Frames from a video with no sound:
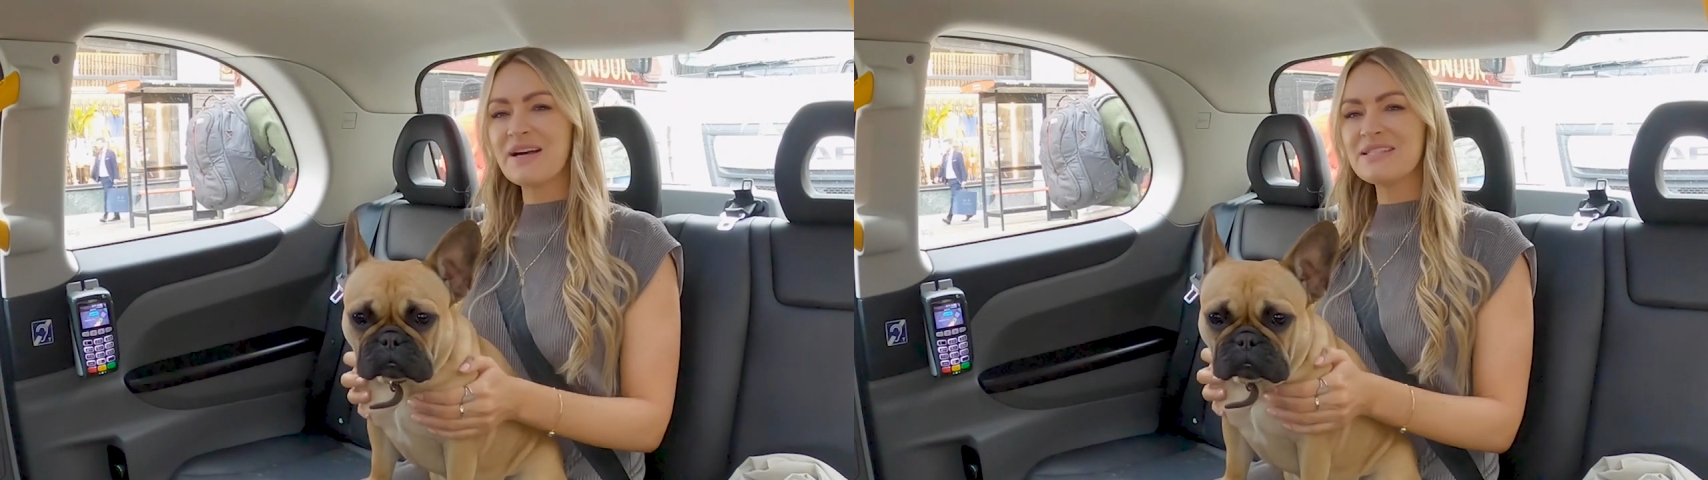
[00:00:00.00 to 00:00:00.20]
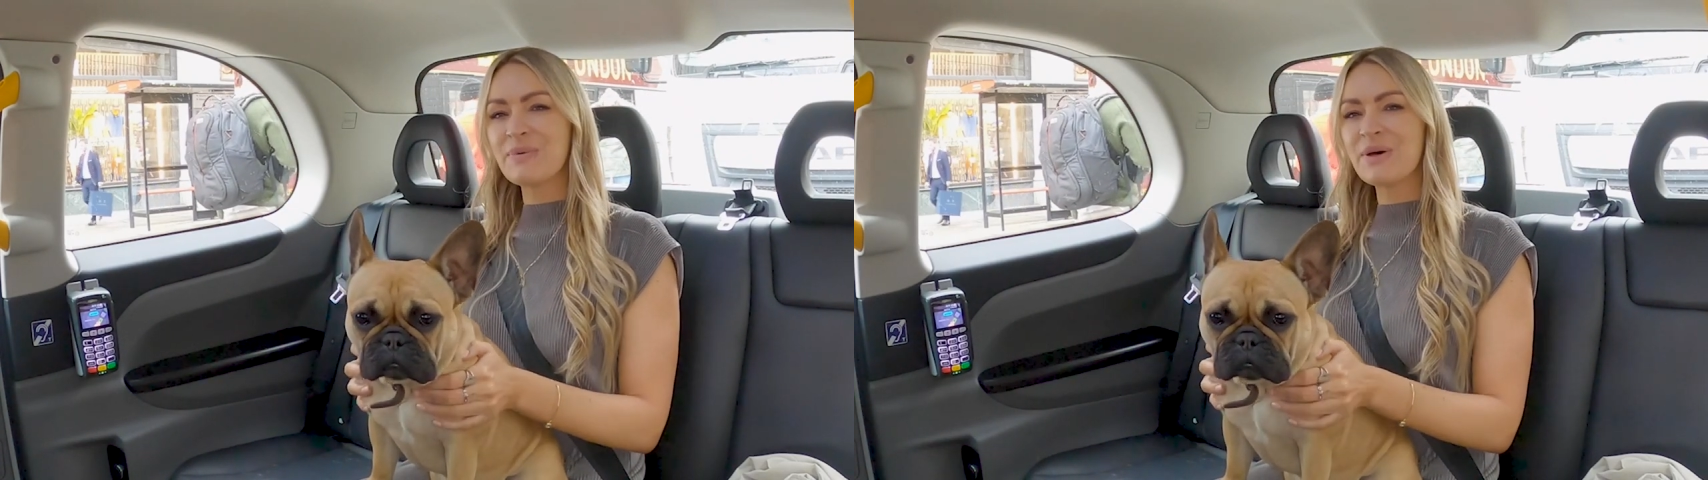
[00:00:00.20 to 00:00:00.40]

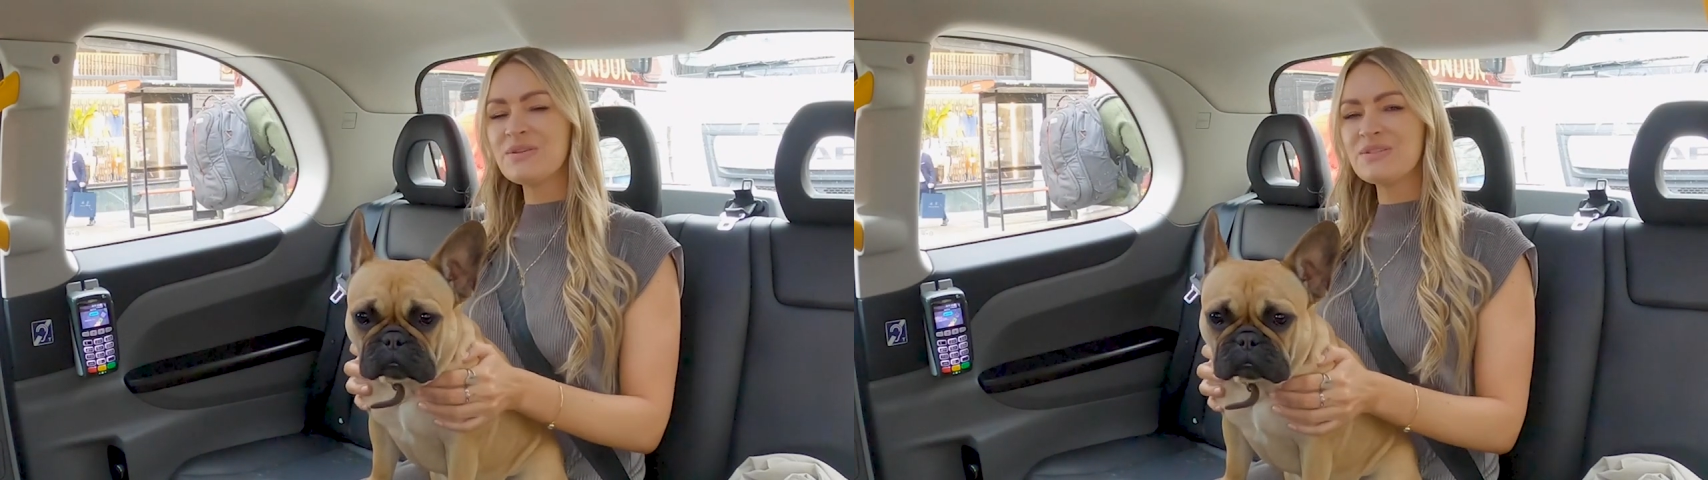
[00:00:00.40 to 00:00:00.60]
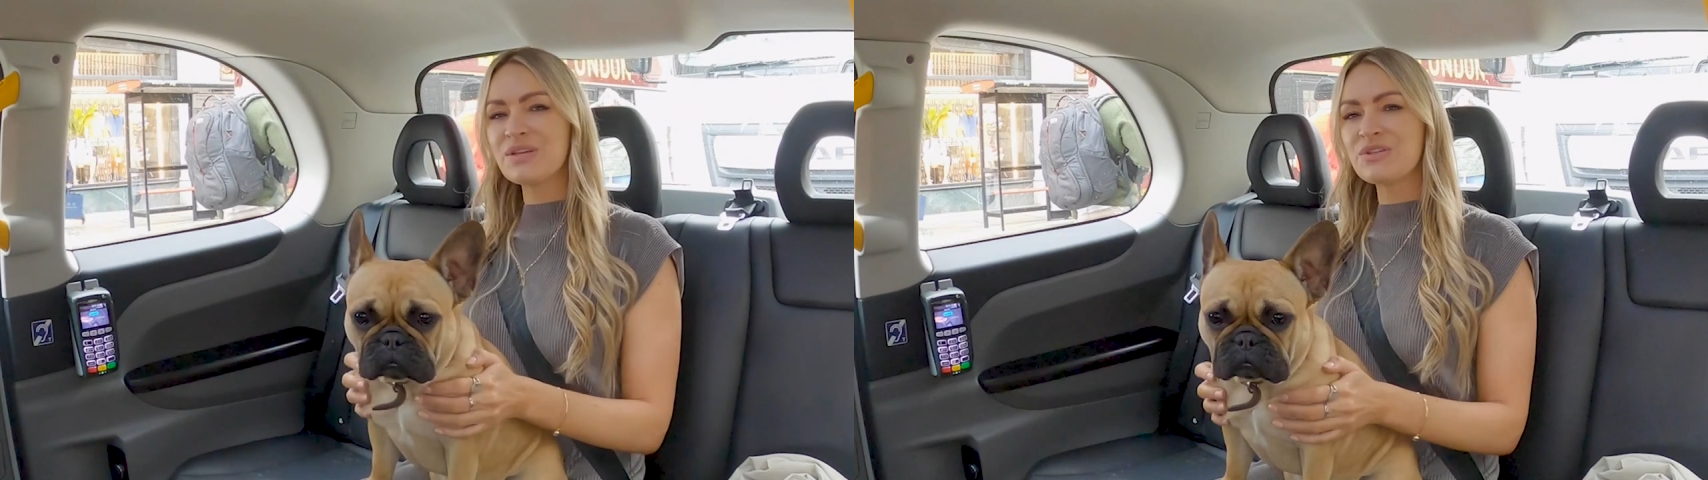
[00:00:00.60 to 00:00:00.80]
I
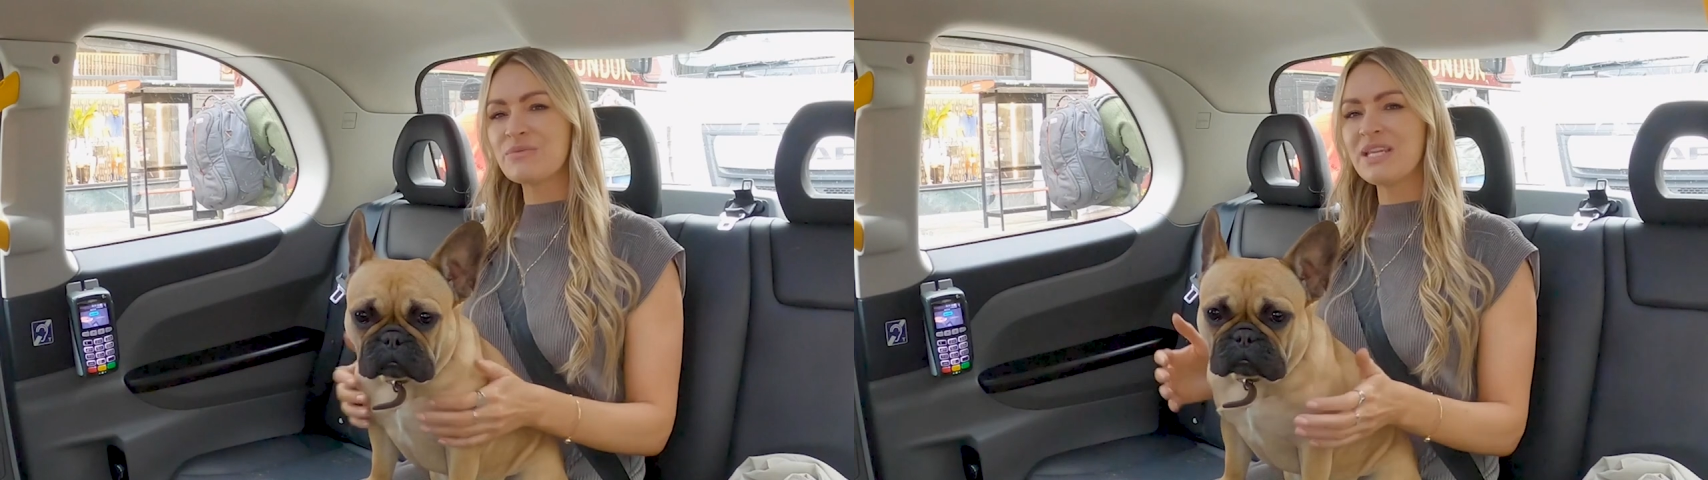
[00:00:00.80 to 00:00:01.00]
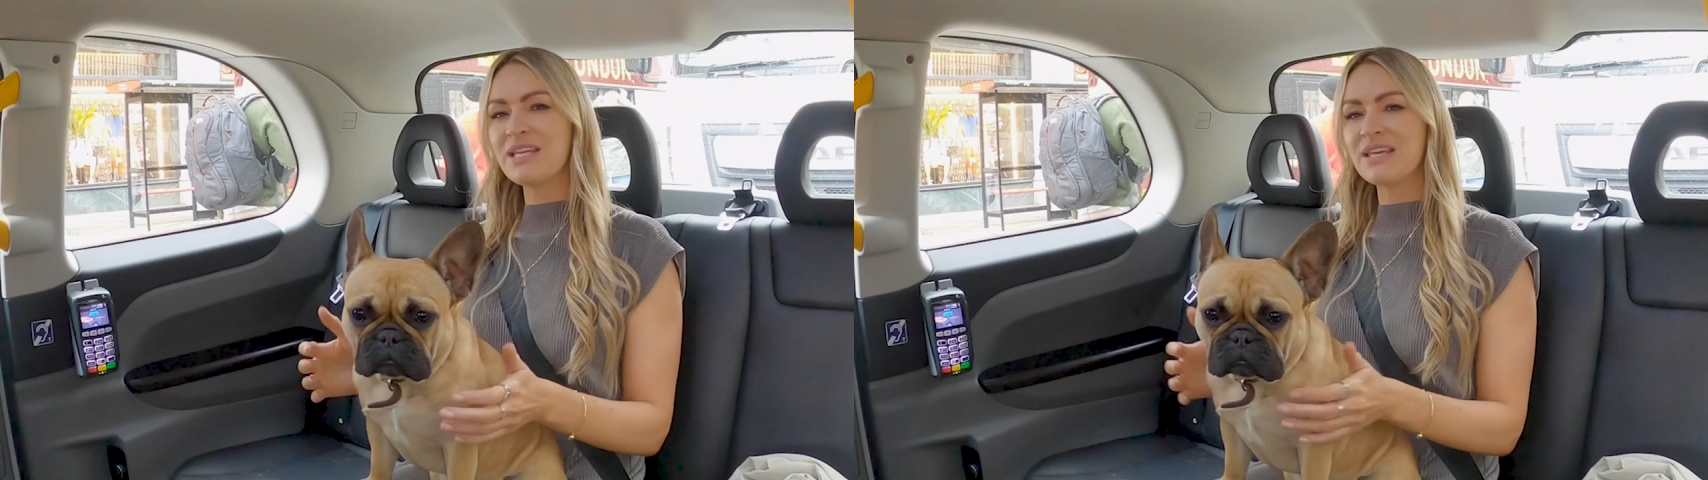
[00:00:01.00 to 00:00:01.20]
suppose
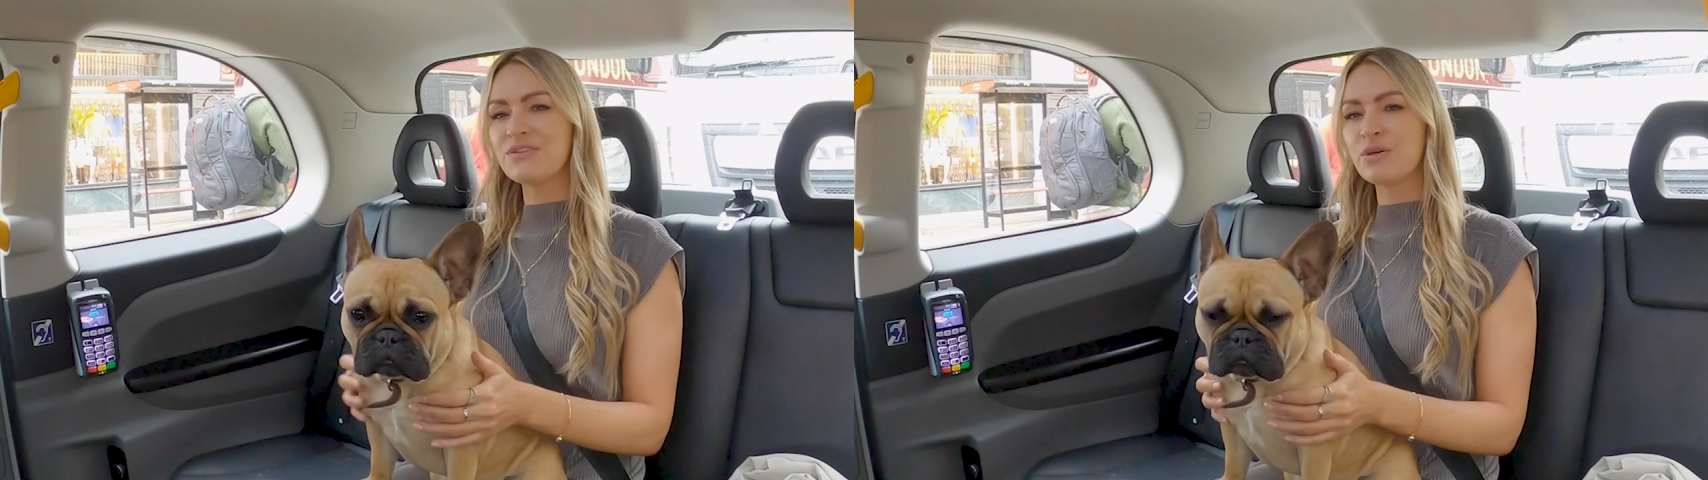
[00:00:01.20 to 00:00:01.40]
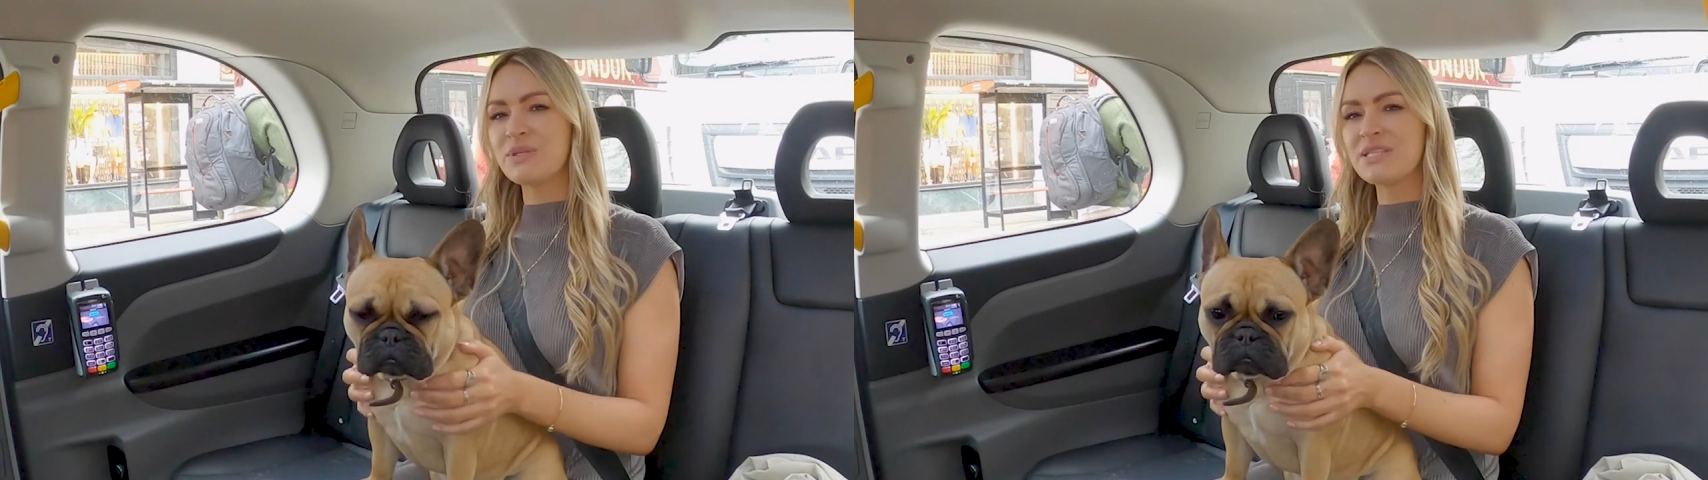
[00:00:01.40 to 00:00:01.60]
social media gives